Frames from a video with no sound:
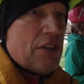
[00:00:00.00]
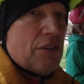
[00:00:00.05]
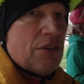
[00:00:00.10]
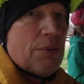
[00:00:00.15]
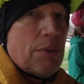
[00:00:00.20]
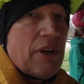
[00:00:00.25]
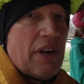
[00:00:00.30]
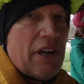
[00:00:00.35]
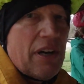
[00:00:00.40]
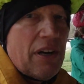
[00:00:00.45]
I do
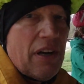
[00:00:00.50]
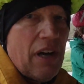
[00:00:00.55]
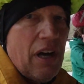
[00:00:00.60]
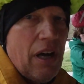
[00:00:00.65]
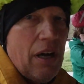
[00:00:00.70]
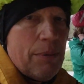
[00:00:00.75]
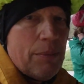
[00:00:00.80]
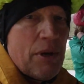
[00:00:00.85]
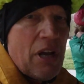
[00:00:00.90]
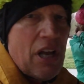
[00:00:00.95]
wear
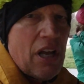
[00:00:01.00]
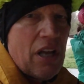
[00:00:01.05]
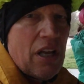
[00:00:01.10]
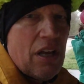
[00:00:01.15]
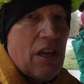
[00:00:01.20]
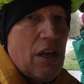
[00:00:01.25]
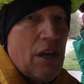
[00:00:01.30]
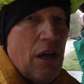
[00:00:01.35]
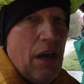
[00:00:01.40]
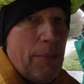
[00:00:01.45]
um,
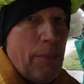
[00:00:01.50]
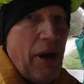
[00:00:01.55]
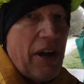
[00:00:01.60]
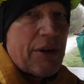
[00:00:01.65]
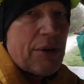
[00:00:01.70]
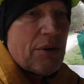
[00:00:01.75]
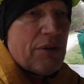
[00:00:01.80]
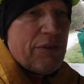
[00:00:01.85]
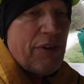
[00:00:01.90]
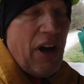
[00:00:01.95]
a
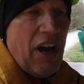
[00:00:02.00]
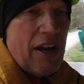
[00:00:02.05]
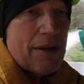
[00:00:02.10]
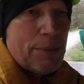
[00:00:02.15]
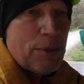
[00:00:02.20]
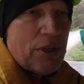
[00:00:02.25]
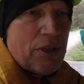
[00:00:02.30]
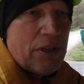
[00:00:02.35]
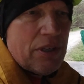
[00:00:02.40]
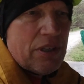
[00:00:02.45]

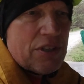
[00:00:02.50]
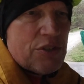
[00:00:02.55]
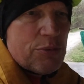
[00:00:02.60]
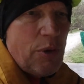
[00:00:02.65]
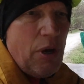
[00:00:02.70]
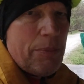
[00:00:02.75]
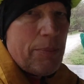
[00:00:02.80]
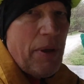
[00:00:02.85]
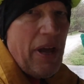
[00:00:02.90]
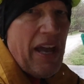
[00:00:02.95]
microfiber
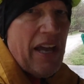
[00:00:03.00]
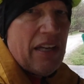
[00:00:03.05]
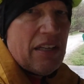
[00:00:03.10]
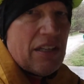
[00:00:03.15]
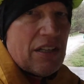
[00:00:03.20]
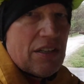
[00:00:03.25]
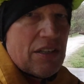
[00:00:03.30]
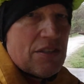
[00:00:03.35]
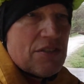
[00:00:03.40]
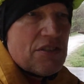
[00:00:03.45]

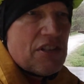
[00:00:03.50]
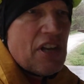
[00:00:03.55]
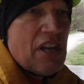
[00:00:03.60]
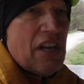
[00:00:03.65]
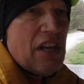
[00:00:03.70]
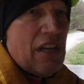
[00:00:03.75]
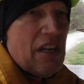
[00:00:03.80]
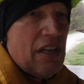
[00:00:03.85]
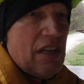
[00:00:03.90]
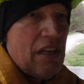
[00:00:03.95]
sweatband because
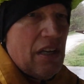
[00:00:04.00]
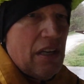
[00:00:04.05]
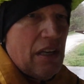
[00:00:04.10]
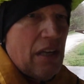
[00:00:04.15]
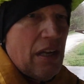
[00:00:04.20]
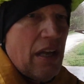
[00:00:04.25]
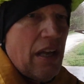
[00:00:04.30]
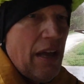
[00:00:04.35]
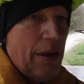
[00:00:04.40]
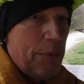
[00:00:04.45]

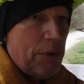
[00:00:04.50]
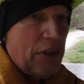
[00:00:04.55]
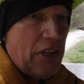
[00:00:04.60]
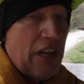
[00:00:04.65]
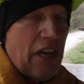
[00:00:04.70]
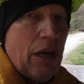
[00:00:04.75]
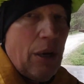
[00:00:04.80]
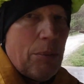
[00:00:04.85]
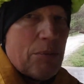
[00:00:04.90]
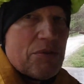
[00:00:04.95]
it
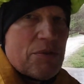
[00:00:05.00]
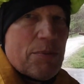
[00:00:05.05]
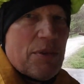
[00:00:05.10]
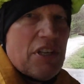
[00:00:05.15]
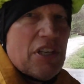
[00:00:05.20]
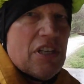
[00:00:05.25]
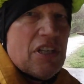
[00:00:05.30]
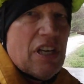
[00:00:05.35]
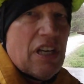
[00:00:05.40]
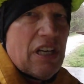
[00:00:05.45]
really helps
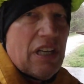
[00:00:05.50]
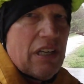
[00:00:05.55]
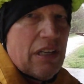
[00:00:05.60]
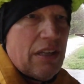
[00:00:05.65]
me.